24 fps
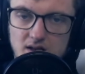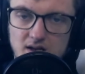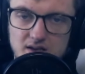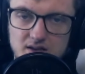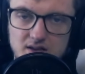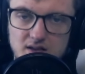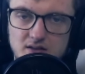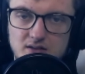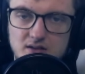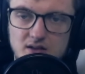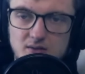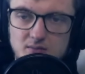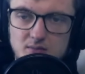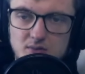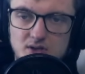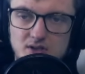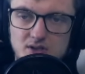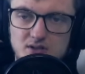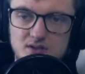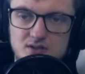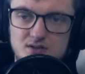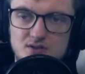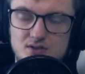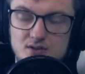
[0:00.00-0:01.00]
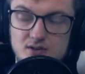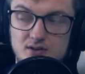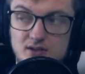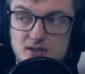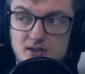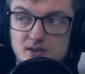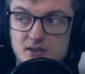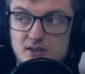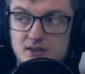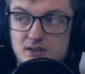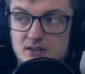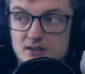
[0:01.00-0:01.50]
Like they made it so
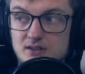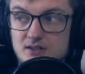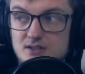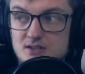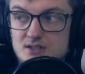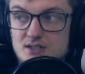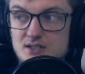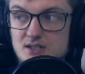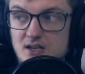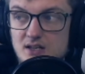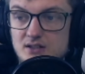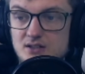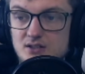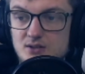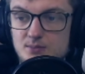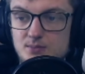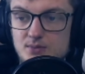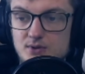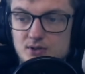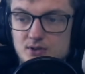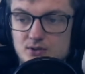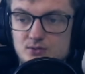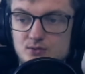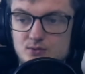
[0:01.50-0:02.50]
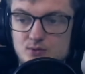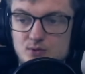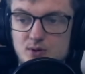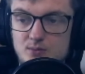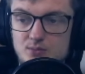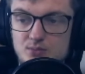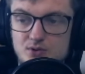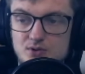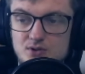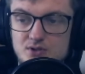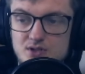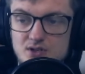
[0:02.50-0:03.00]
like there's counterplay to
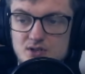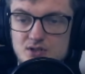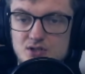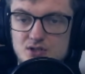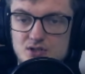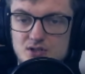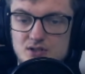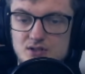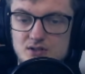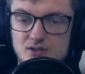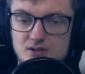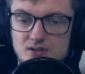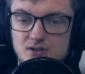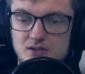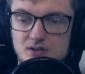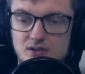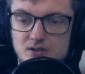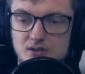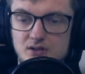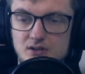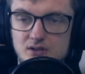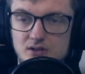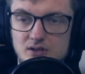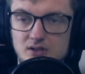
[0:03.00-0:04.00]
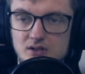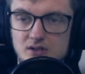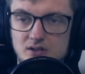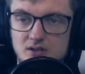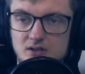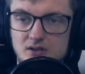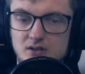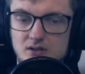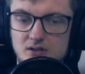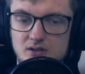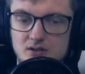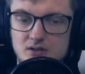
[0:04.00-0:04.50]
weapons and shit.
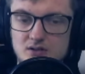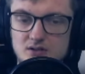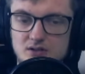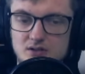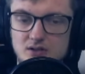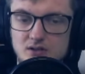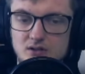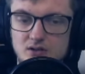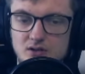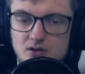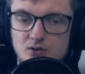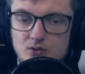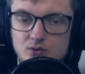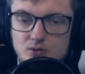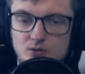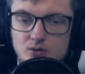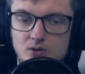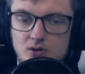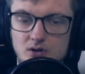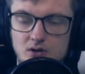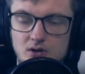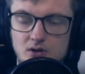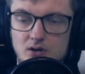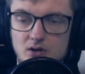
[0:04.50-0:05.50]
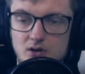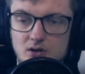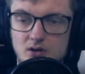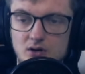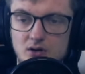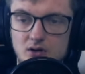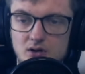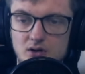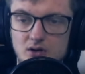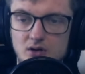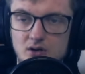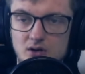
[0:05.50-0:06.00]
It's kind of cool.
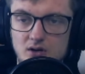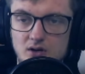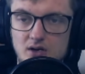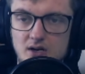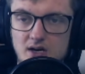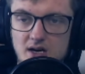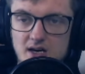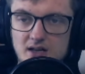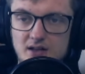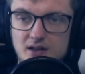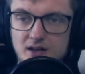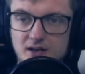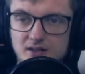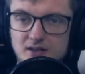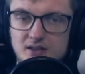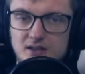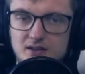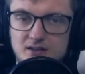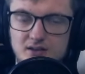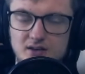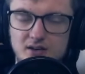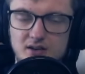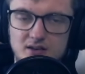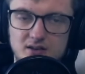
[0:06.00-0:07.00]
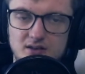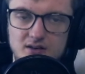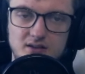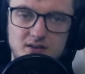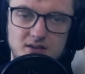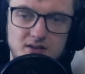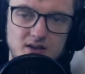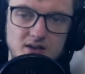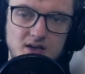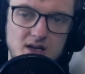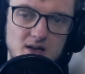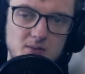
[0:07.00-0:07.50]
I like that card,
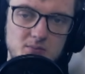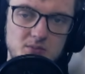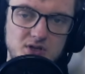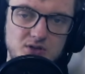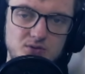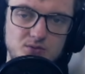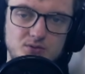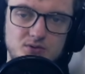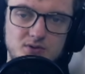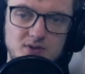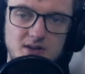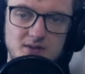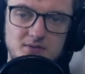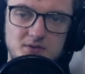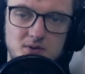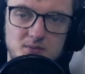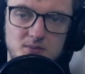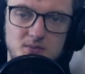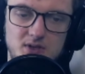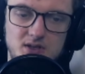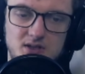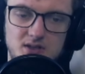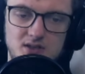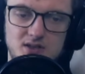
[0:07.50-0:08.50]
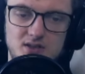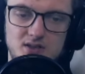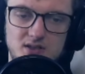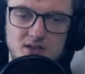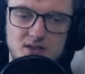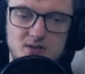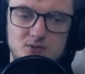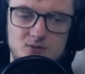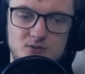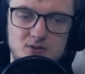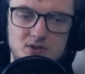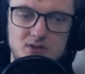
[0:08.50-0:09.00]
but you'd never main deck it
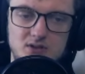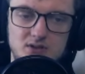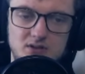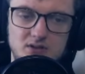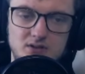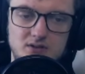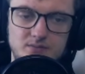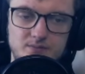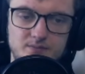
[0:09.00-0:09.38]
anyway.